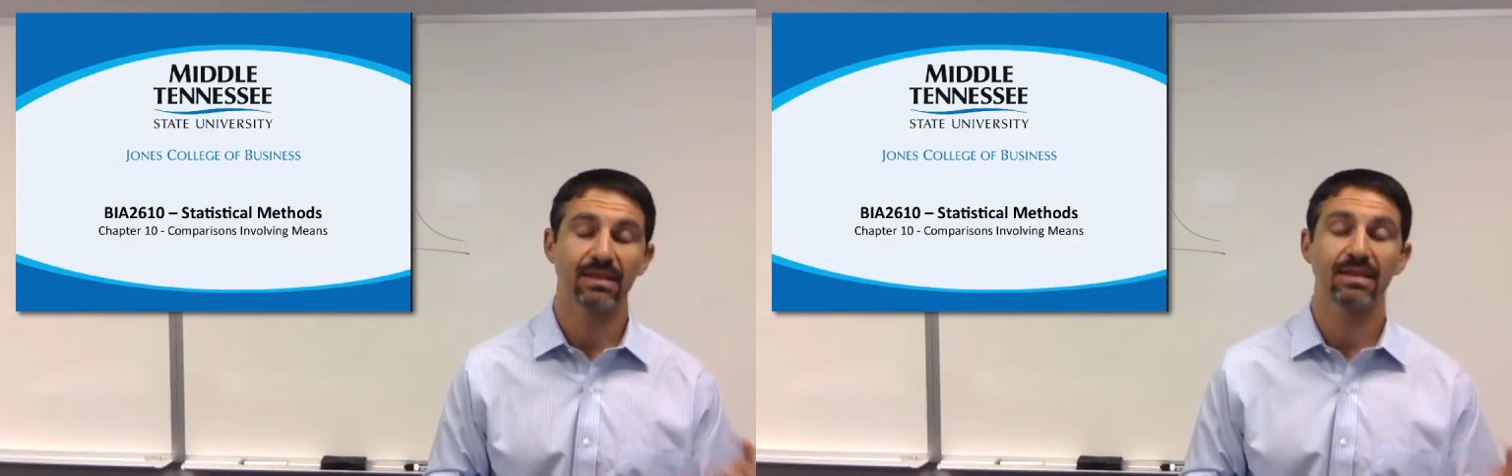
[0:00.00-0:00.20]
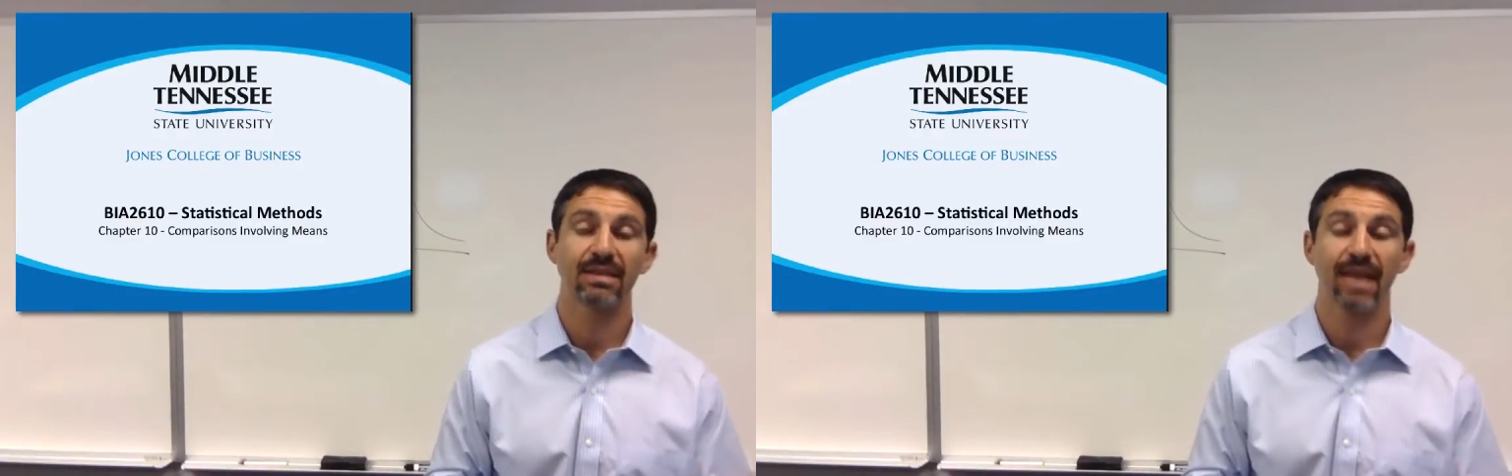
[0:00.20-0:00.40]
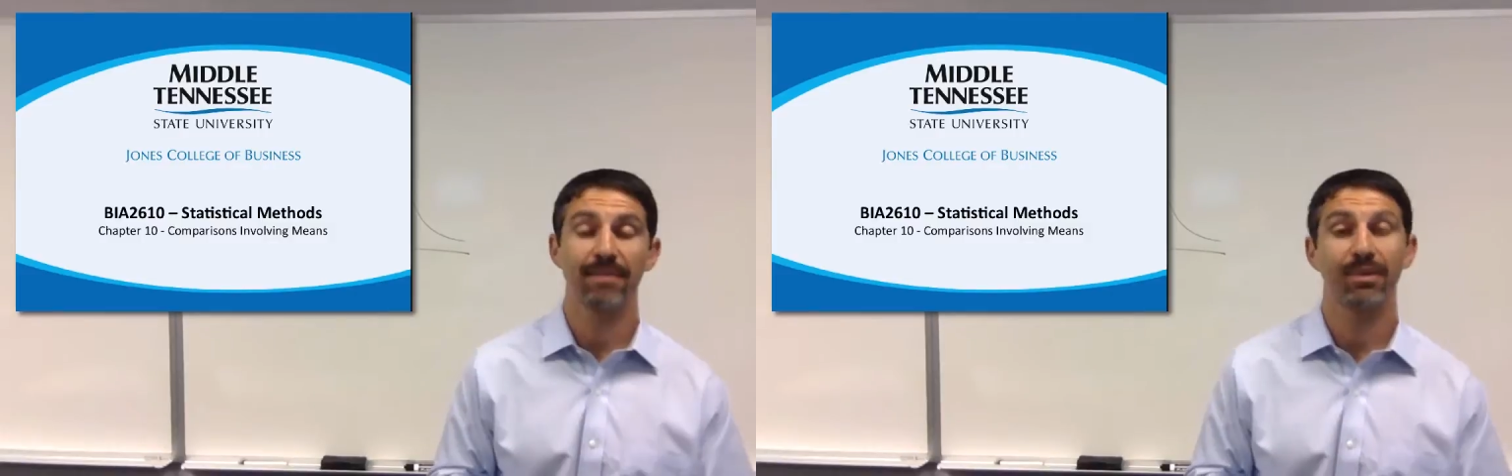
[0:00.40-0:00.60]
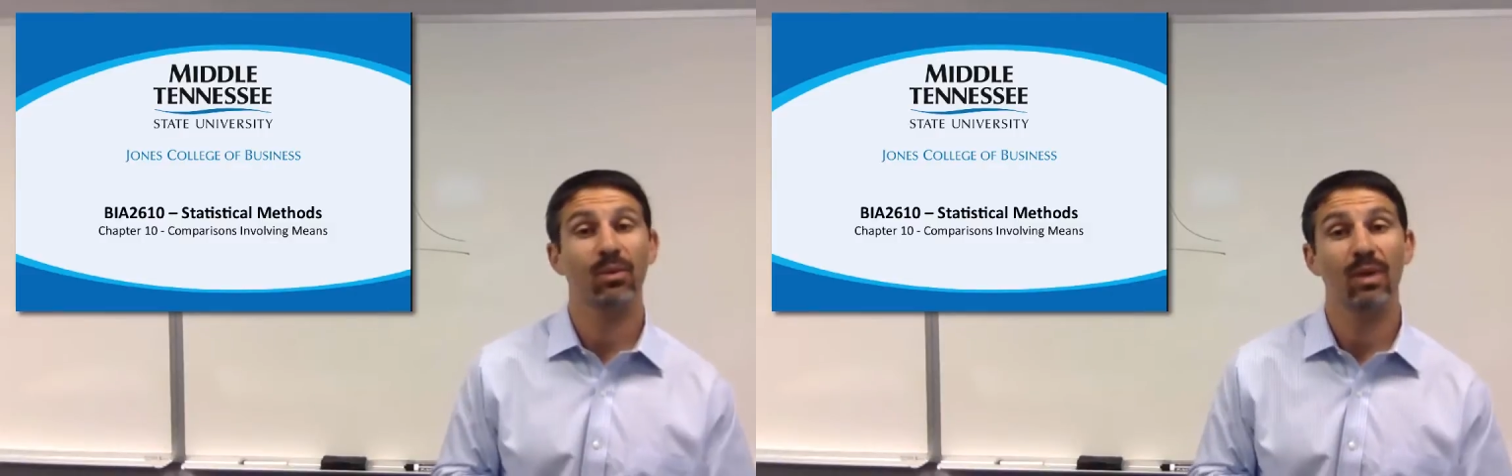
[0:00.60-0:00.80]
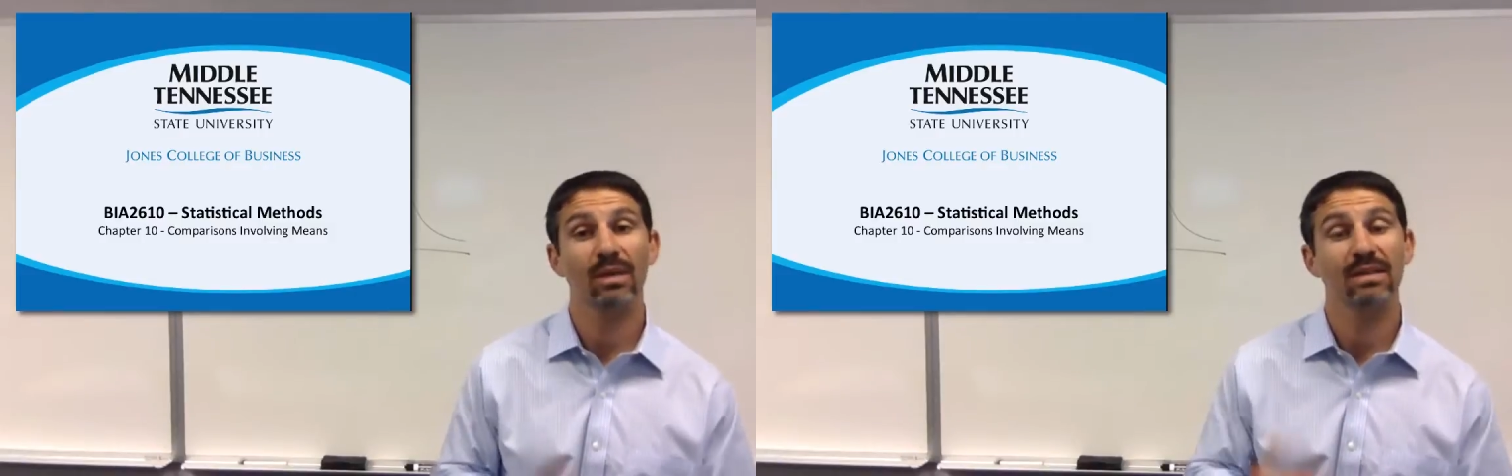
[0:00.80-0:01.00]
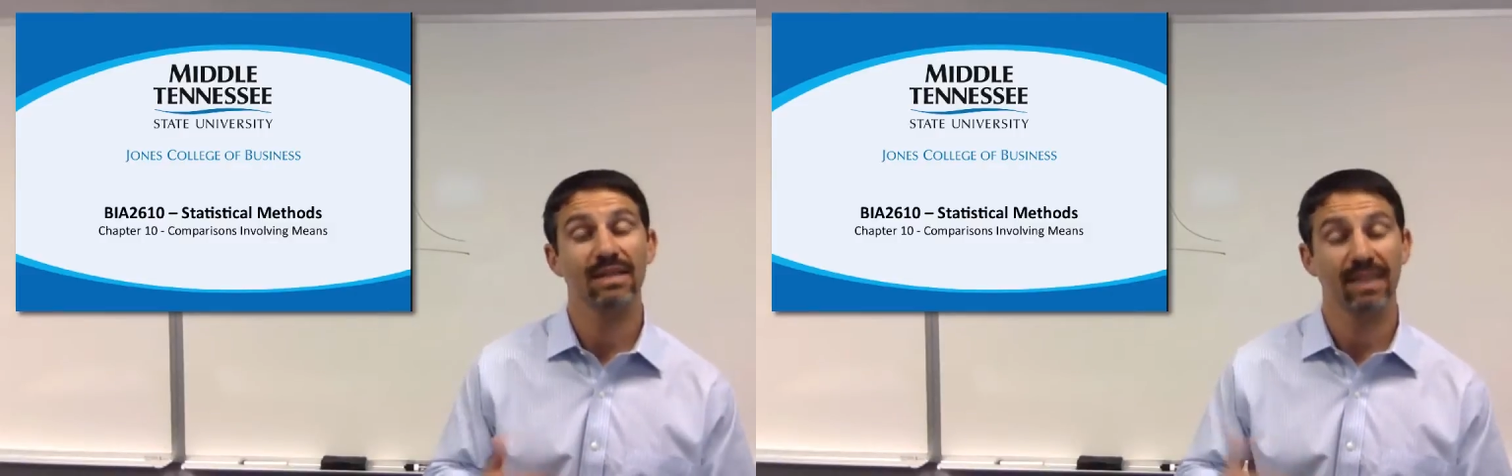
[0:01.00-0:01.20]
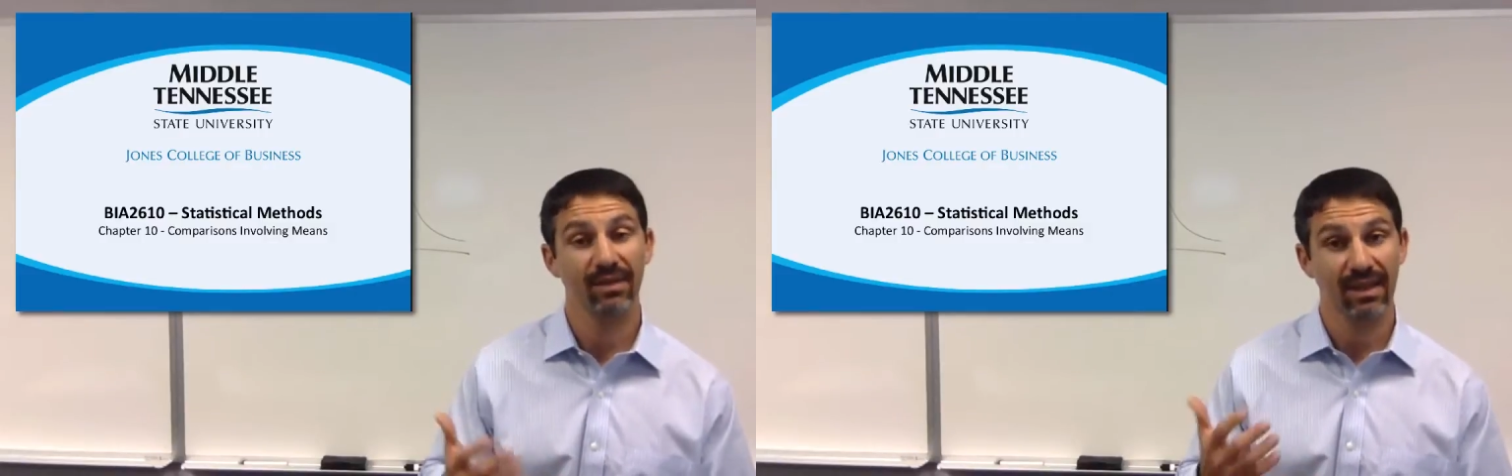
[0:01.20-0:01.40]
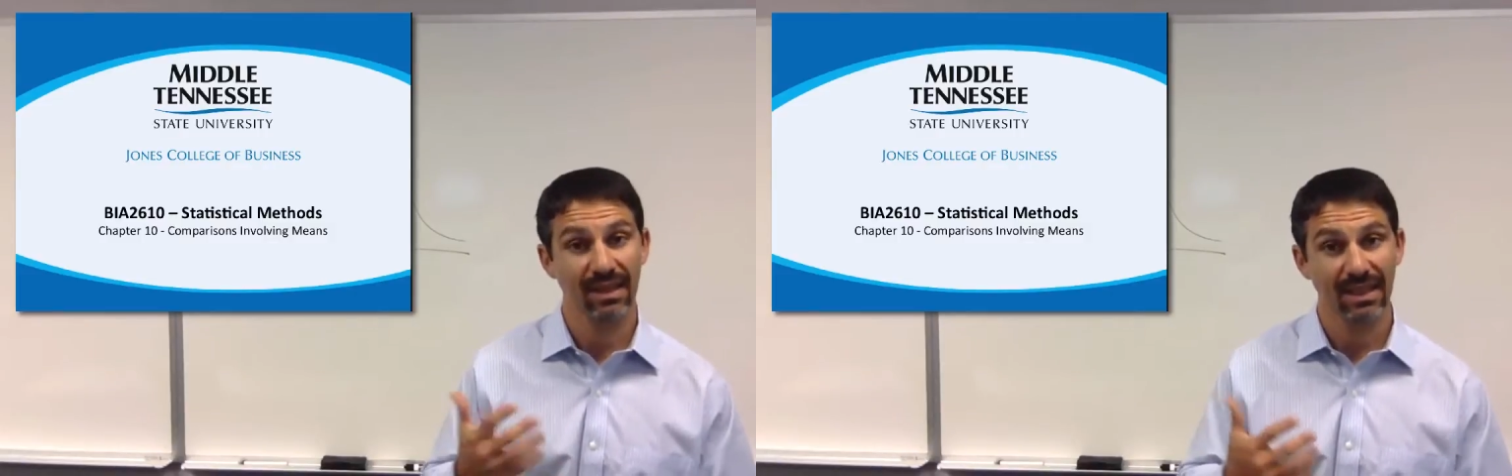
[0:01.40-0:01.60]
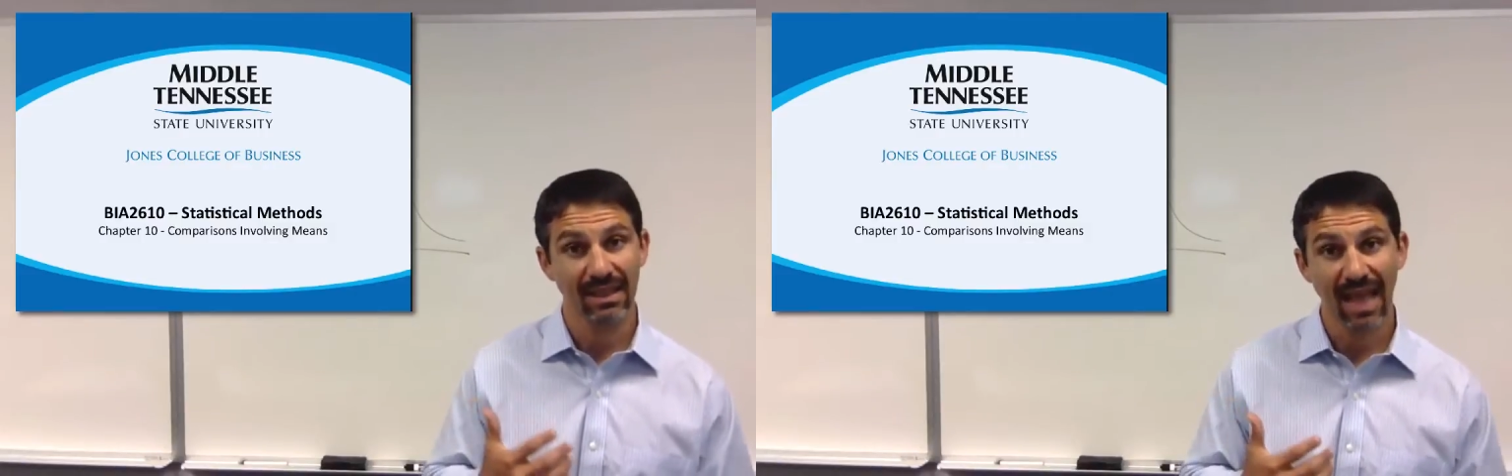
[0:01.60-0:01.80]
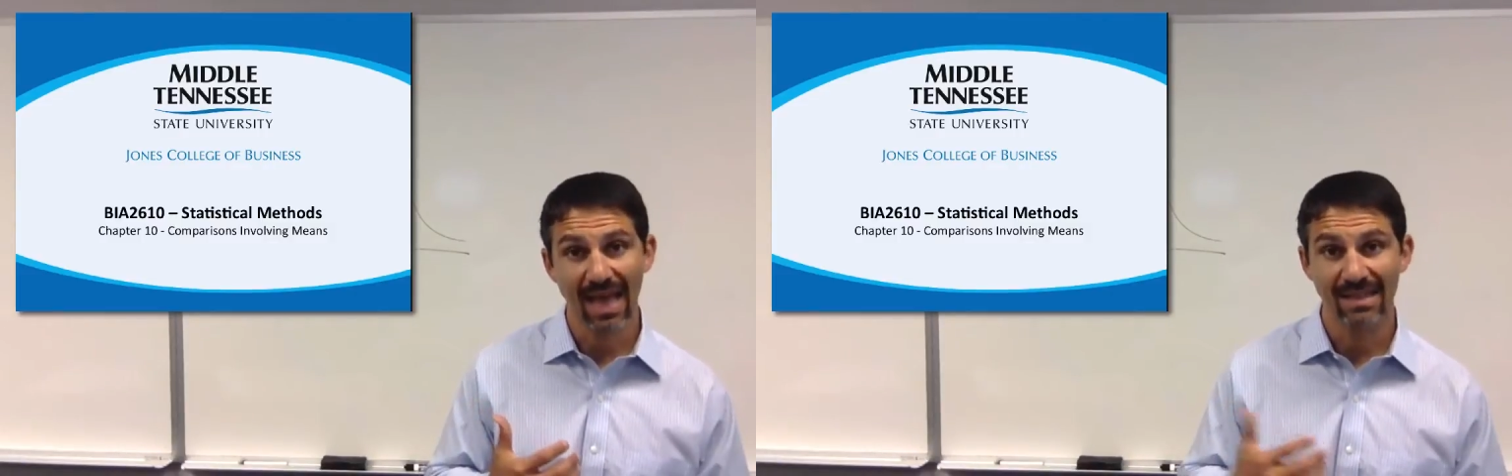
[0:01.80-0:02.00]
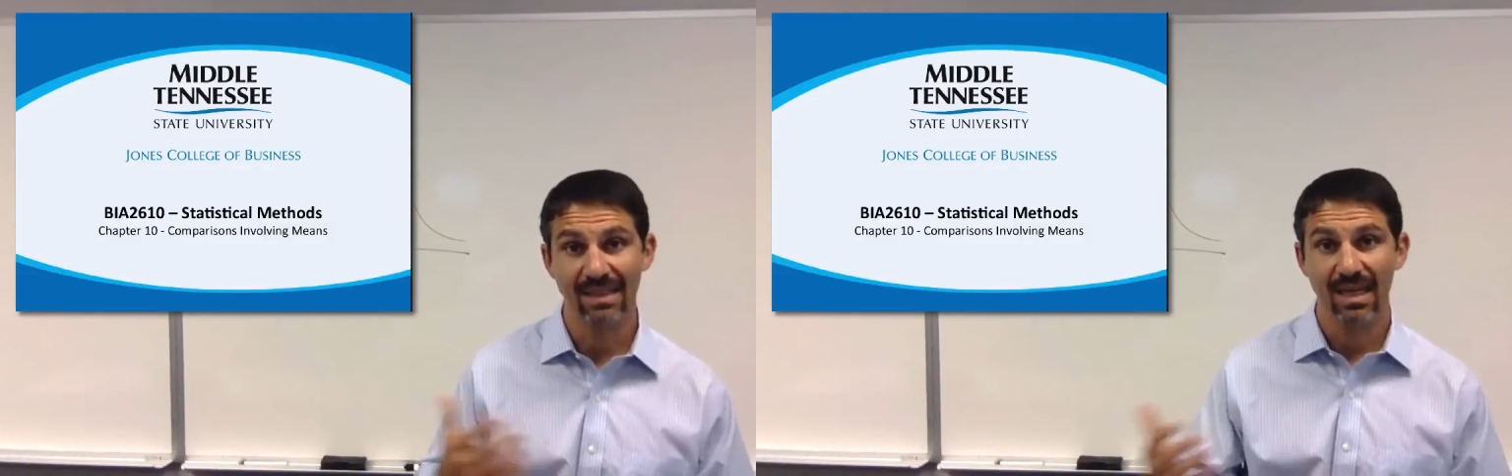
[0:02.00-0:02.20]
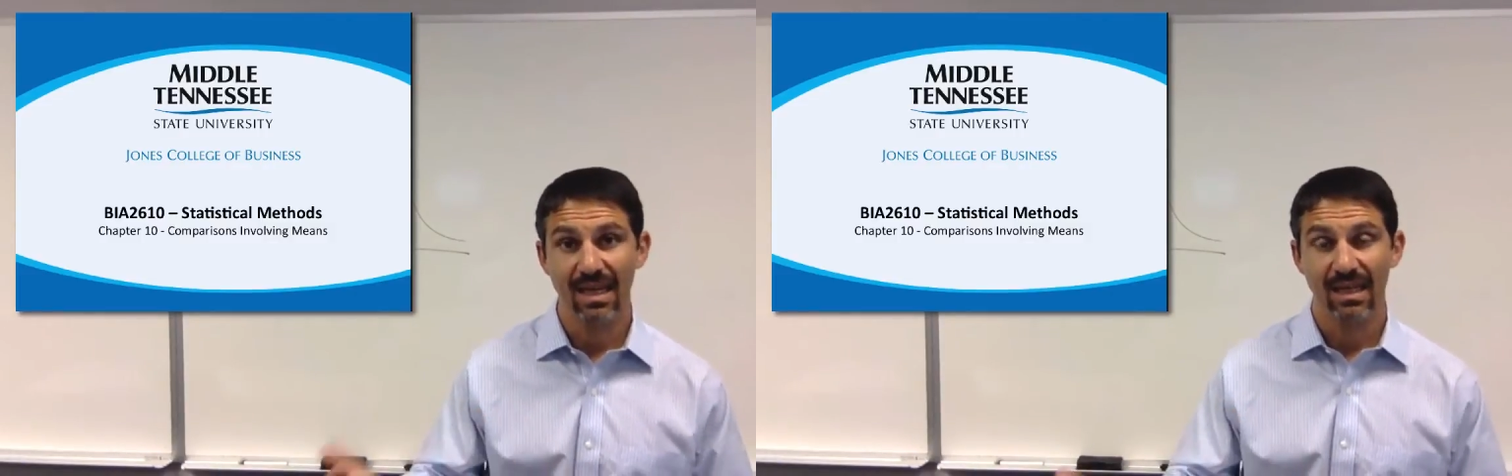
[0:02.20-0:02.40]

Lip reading: sample 1 significantly less